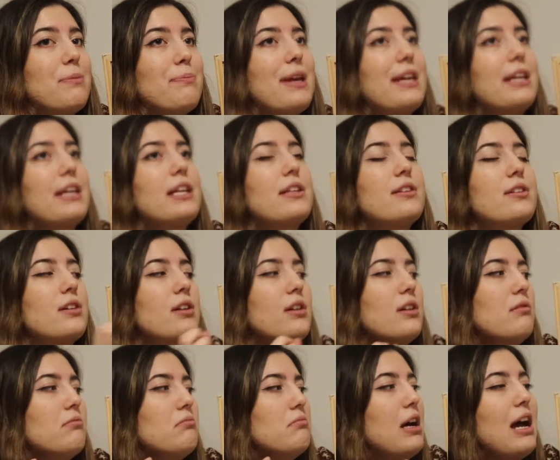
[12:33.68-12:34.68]
make it,
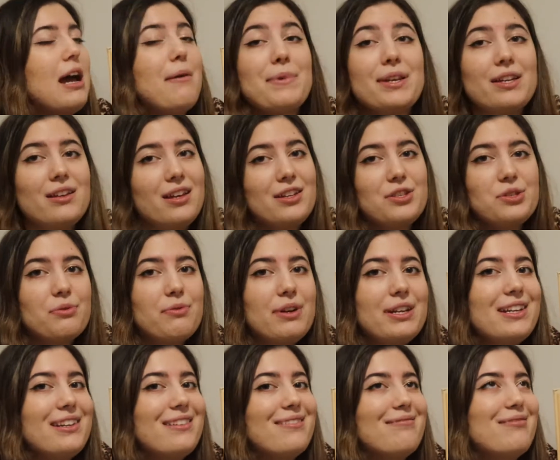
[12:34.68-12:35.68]
it's
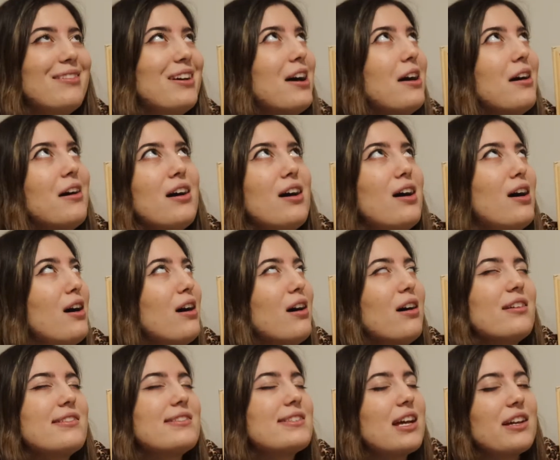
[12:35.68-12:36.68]
already
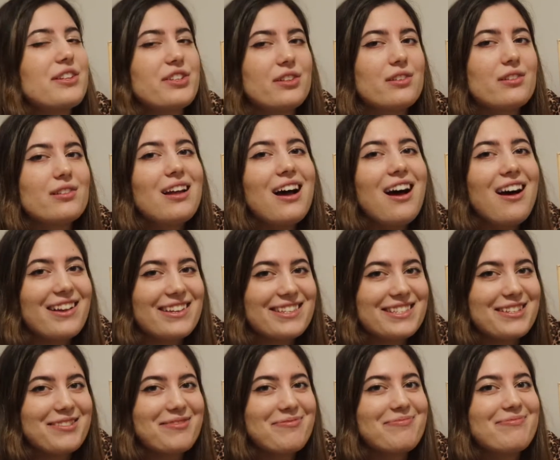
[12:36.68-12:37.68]
such an
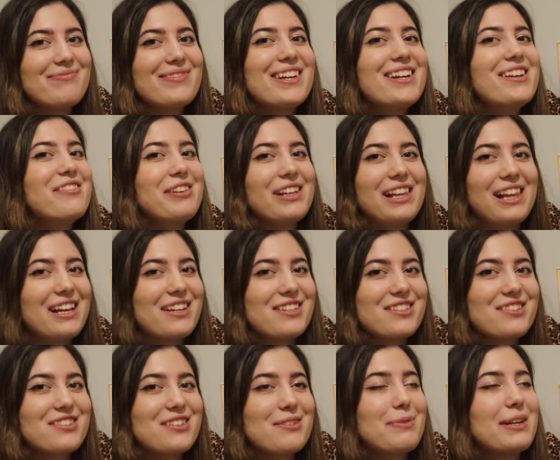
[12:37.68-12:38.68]
awesome
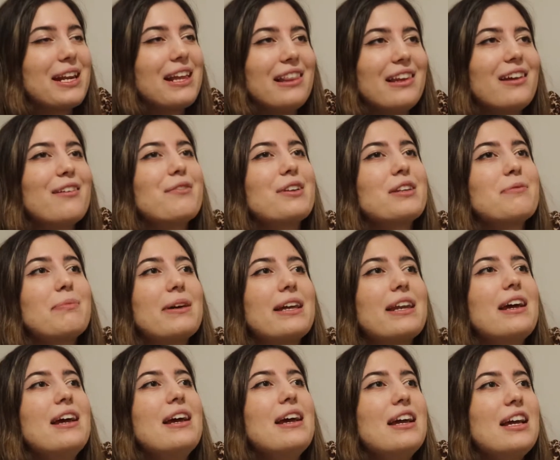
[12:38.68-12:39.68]
relationship and I love it,
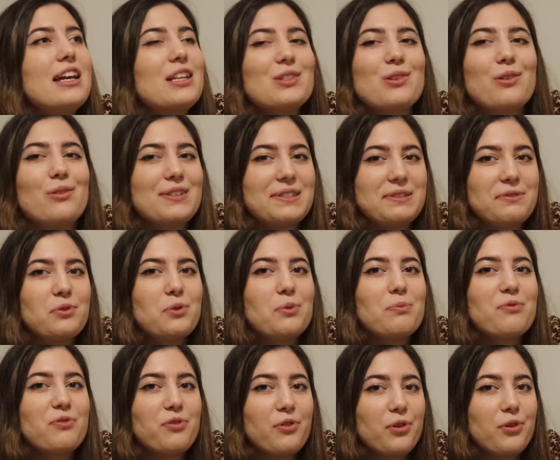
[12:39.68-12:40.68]
but it's always
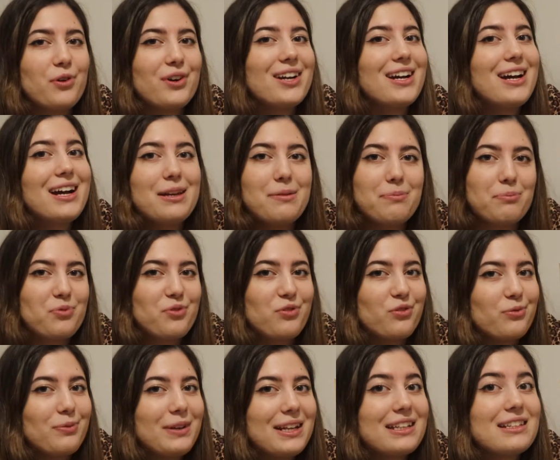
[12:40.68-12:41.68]
room for
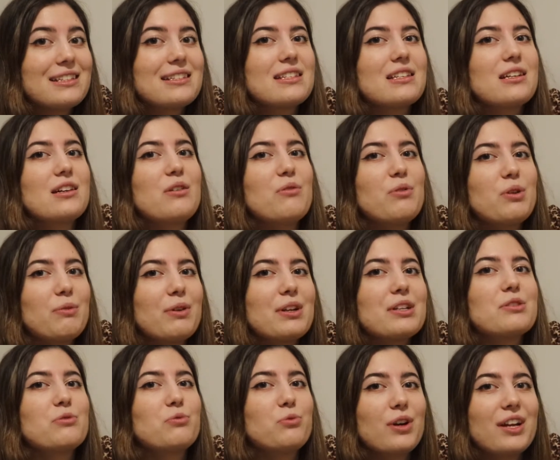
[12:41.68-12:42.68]
improvement, so we want
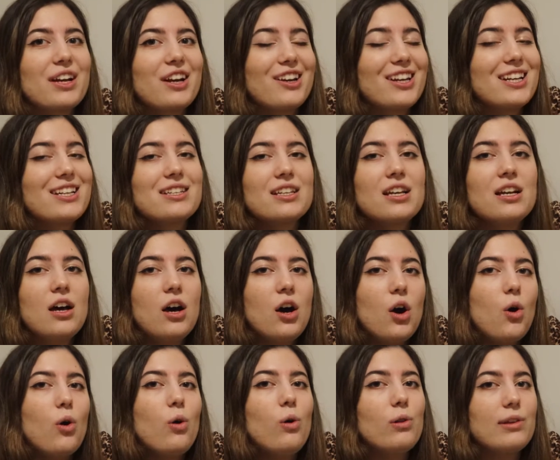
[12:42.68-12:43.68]
to work on it
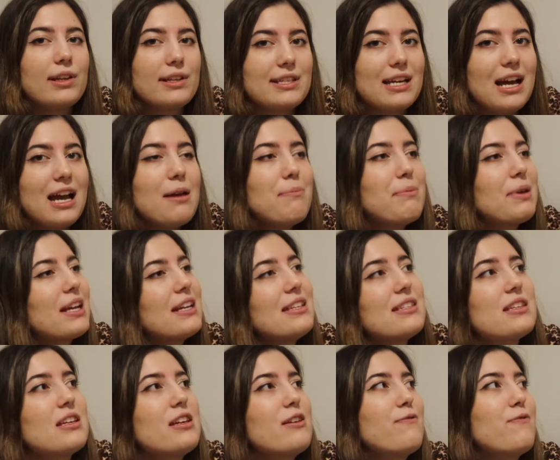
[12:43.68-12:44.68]
all the time,
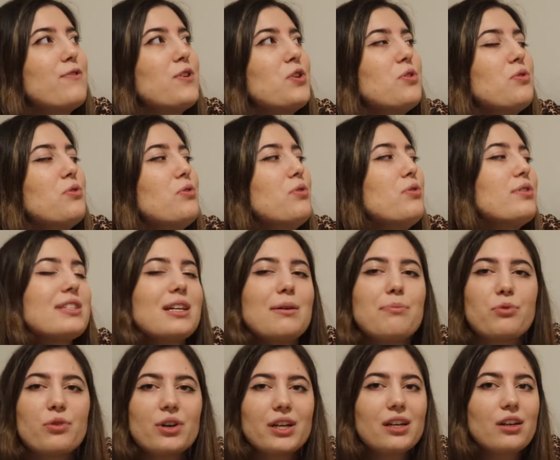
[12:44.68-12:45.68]
because if you stop
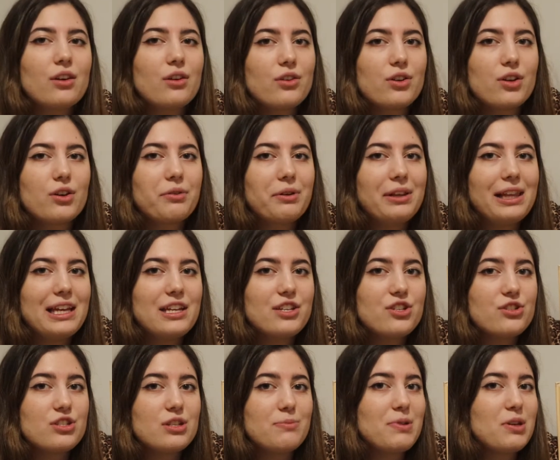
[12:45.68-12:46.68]
working on your
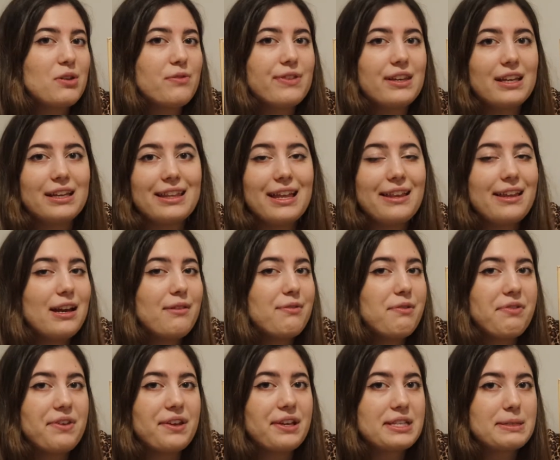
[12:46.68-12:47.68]
relationship and you think that
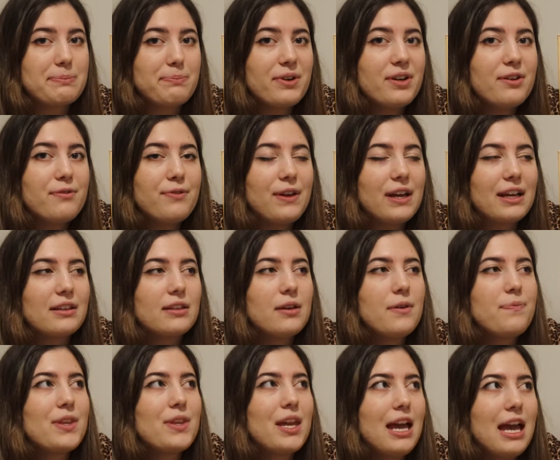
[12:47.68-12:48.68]
everything is perfect,
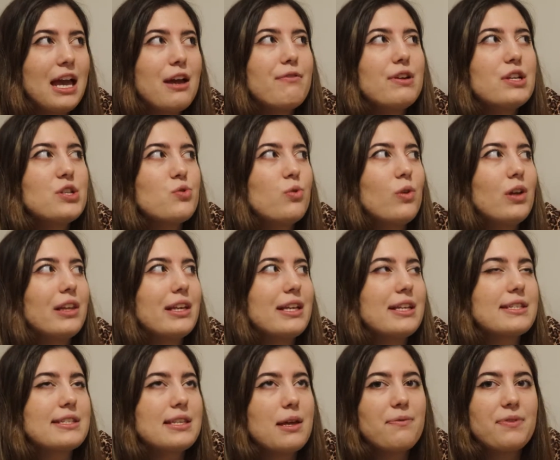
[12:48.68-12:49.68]
eventually
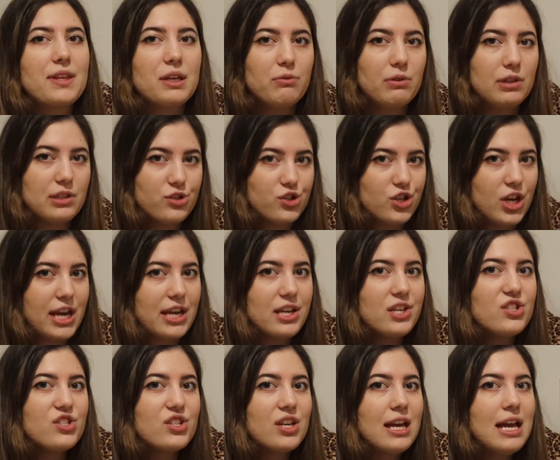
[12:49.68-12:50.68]
something will
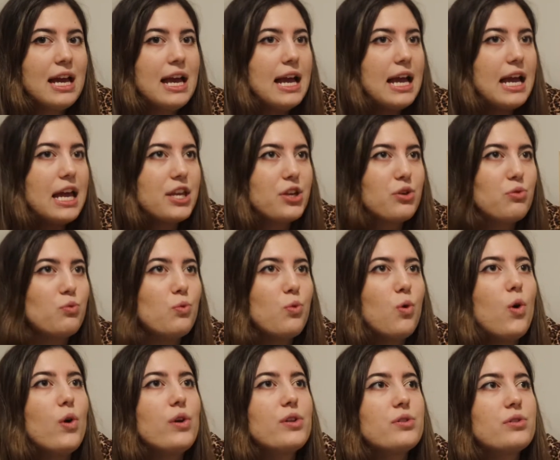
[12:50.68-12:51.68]
change and you
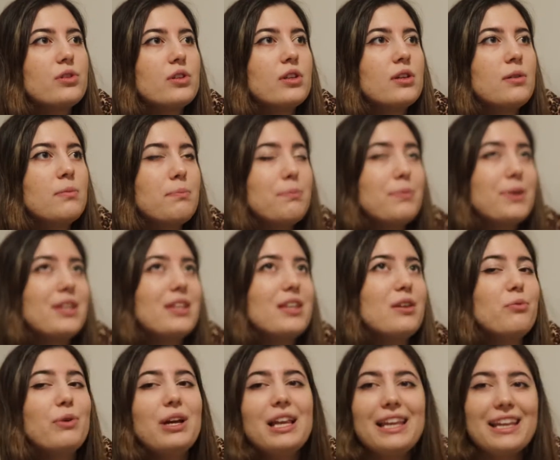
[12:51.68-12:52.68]
won't be
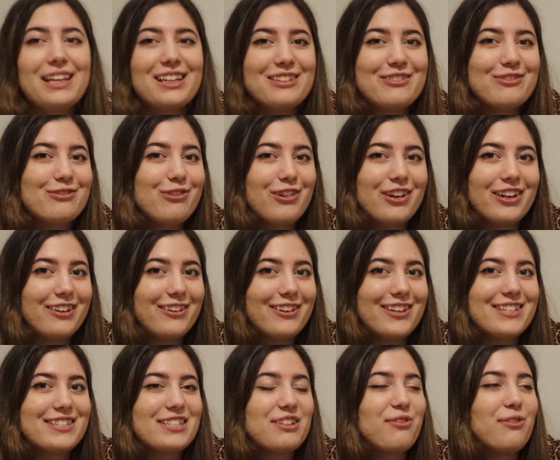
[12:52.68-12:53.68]
willing to work on
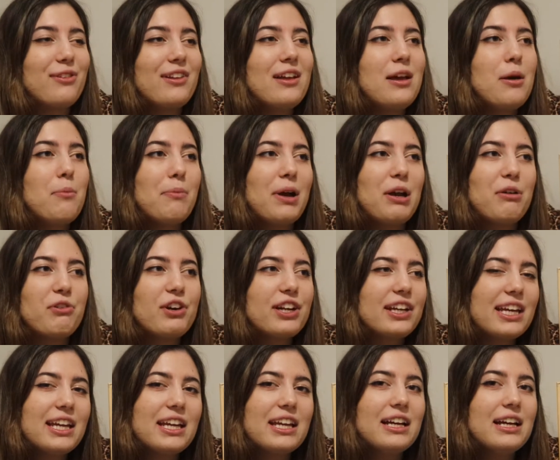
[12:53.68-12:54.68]
it. So by
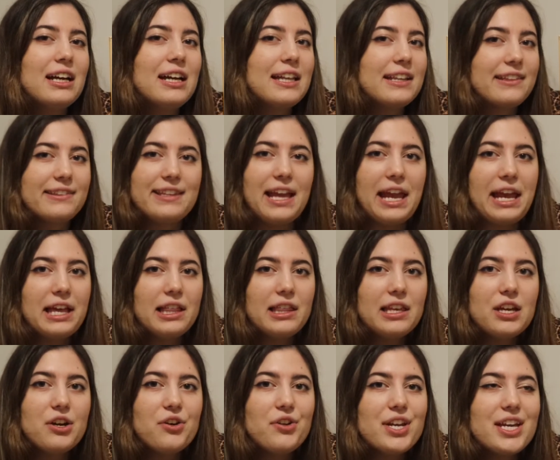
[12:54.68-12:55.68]
working
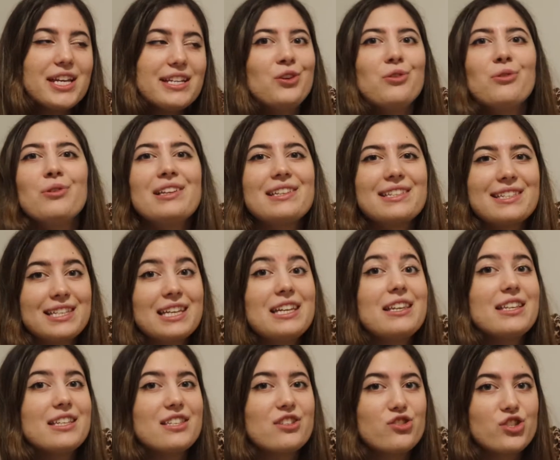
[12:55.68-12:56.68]
daily on it, you will see
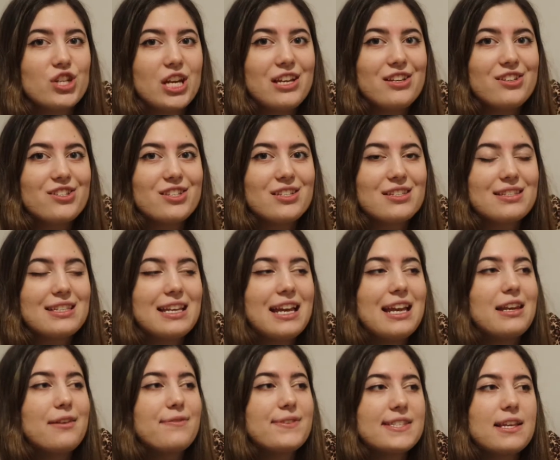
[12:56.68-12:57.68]
these changes,
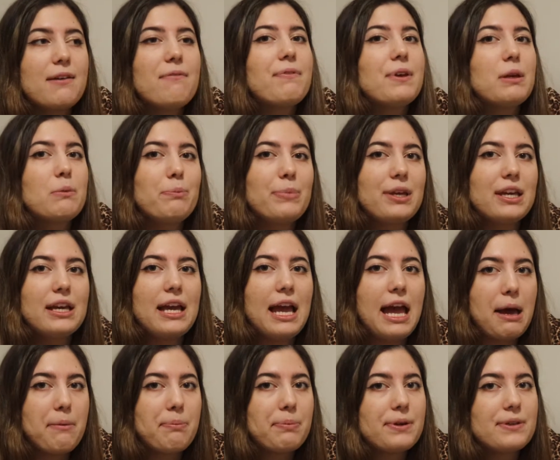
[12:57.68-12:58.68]
and if something big
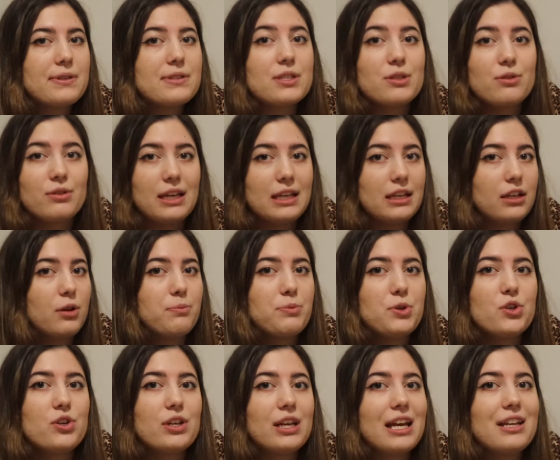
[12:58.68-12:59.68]
happens, you can
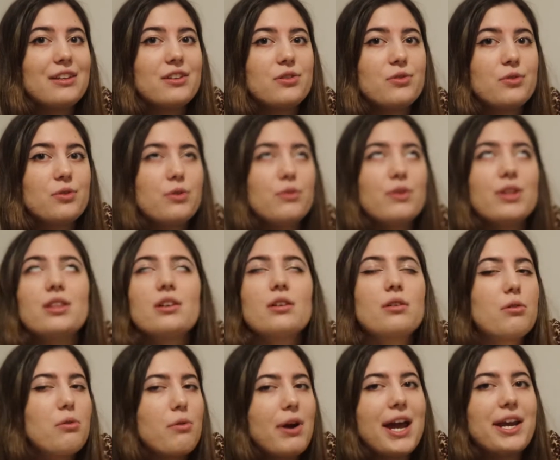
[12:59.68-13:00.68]
communicate through it
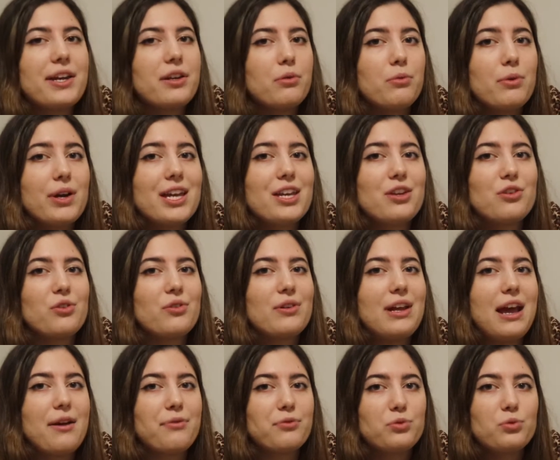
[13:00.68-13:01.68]
right away. You don't
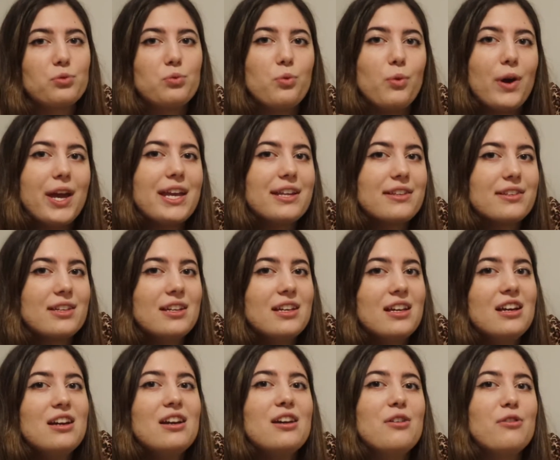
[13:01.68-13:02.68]
have to wait
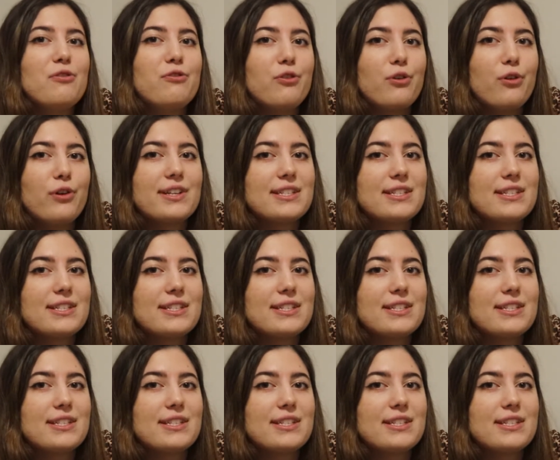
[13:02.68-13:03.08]
for